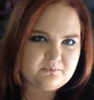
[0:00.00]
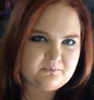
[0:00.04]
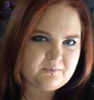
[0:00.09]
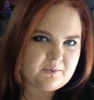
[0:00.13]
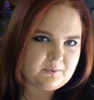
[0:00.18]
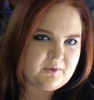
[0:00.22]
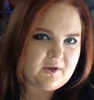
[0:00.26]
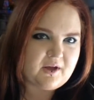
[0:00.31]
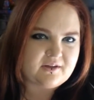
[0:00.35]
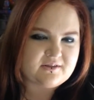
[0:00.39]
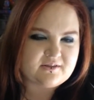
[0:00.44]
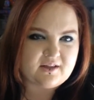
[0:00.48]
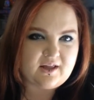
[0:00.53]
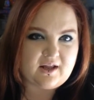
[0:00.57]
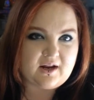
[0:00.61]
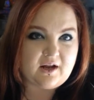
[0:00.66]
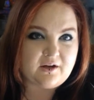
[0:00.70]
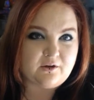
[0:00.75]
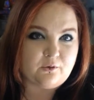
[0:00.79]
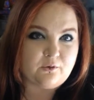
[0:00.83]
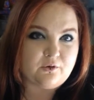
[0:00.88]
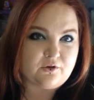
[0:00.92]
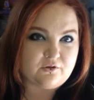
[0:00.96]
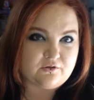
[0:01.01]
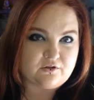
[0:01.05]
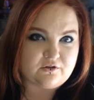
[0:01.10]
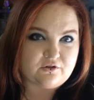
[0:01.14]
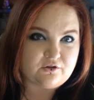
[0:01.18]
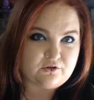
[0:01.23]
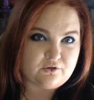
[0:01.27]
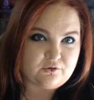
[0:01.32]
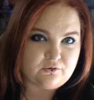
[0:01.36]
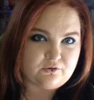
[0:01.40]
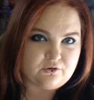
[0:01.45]
because of that, I don't use it
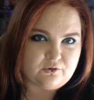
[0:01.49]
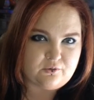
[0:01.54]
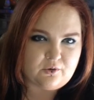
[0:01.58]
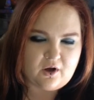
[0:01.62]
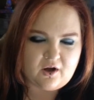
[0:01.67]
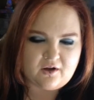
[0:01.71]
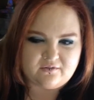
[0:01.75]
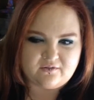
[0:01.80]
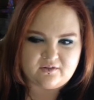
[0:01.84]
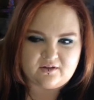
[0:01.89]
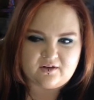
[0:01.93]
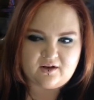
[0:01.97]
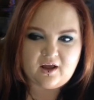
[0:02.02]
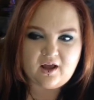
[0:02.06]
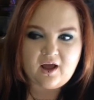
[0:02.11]
too often.